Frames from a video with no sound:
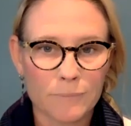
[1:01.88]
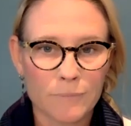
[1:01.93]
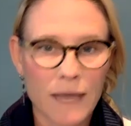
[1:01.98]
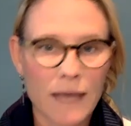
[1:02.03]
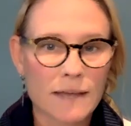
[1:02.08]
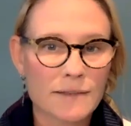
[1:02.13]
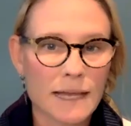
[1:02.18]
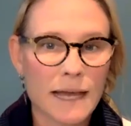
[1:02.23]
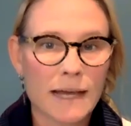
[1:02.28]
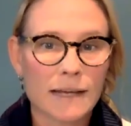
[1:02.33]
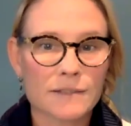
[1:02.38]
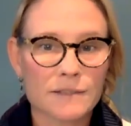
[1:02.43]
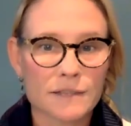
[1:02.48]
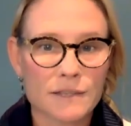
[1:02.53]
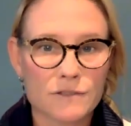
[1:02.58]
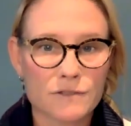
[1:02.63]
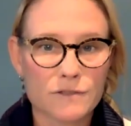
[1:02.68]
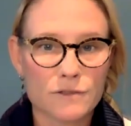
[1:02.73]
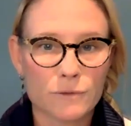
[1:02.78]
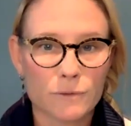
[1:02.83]
has
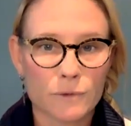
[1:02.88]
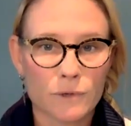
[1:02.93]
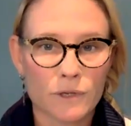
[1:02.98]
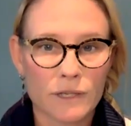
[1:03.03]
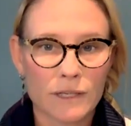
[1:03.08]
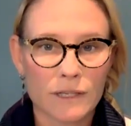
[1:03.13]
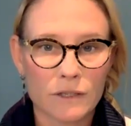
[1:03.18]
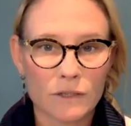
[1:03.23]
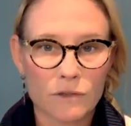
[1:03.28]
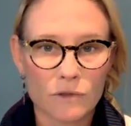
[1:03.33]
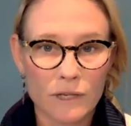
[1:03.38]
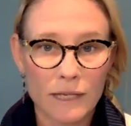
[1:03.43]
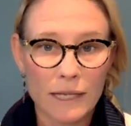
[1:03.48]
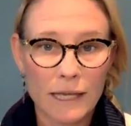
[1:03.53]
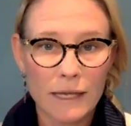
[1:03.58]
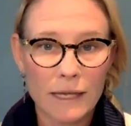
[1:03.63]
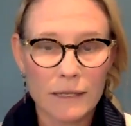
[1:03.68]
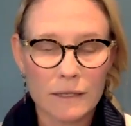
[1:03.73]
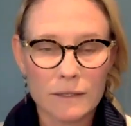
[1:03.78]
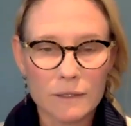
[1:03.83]
access to or can
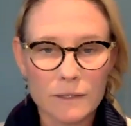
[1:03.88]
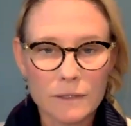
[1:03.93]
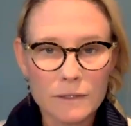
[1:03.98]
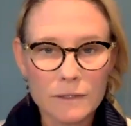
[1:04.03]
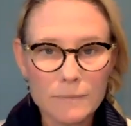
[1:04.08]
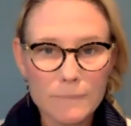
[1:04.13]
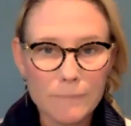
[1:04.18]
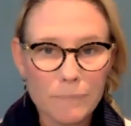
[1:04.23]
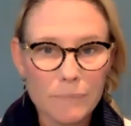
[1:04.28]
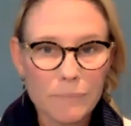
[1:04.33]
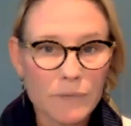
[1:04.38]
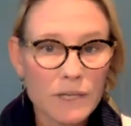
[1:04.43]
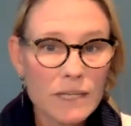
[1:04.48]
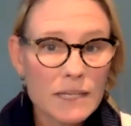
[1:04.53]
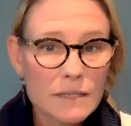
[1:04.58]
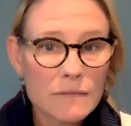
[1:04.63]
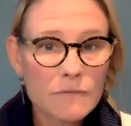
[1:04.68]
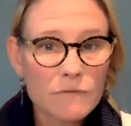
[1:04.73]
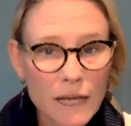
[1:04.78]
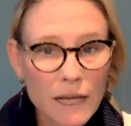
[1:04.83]
create. But
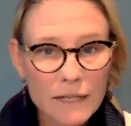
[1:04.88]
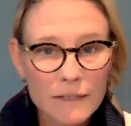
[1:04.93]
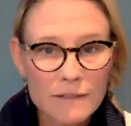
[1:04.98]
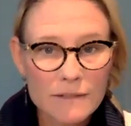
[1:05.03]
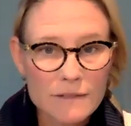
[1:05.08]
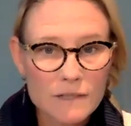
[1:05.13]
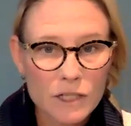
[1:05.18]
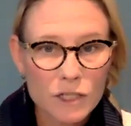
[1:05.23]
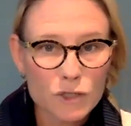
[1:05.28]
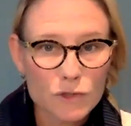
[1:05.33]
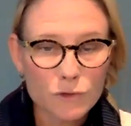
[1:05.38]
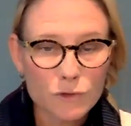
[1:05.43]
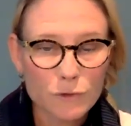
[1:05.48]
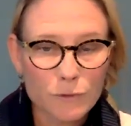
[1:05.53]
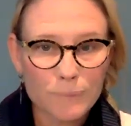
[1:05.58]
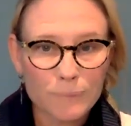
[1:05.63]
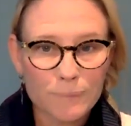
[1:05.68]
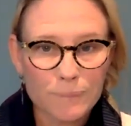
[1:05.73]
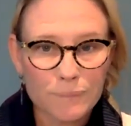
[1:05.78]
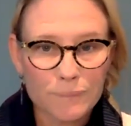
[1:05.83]
in fact, it's not
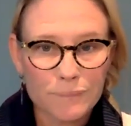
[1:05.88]
true